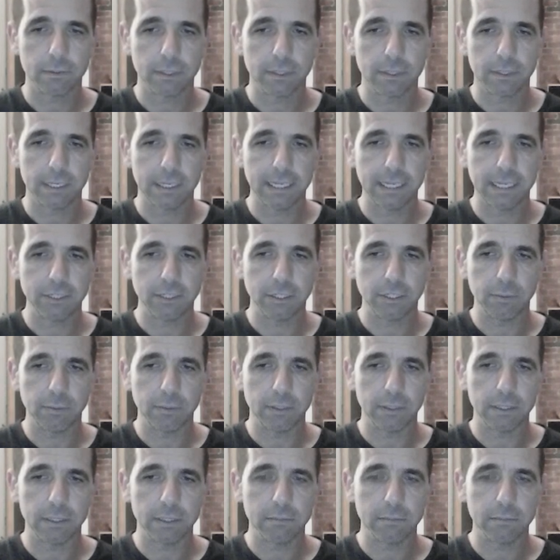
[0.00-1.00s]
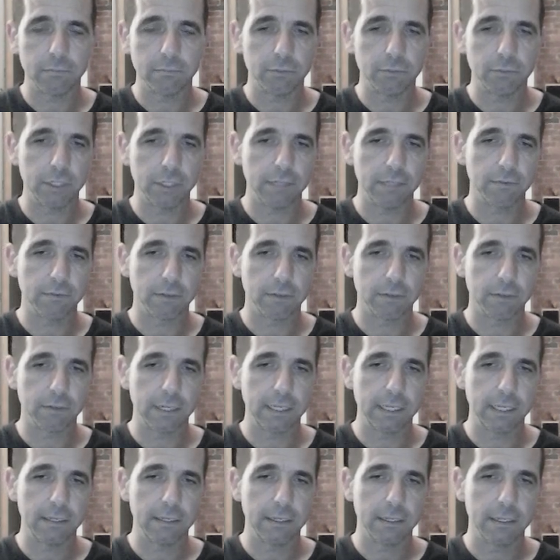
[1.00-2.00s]
king g1,
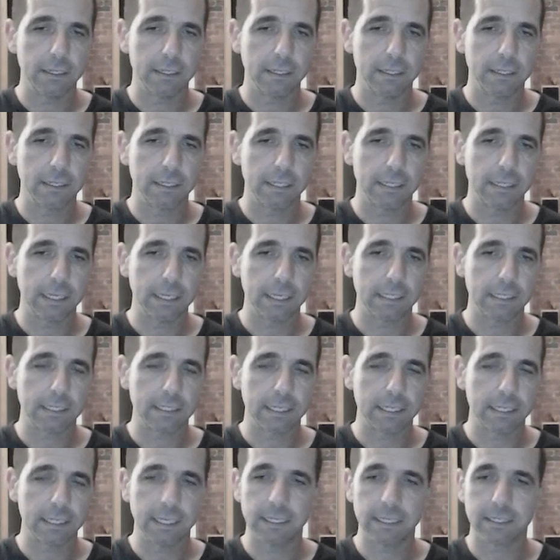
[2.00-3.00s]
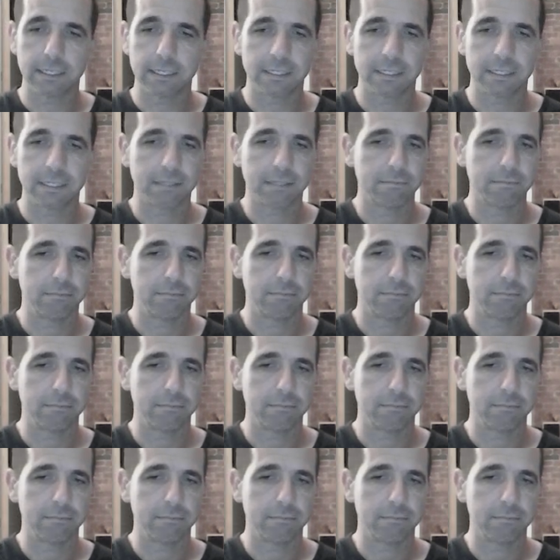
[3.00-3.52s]
g3, takes.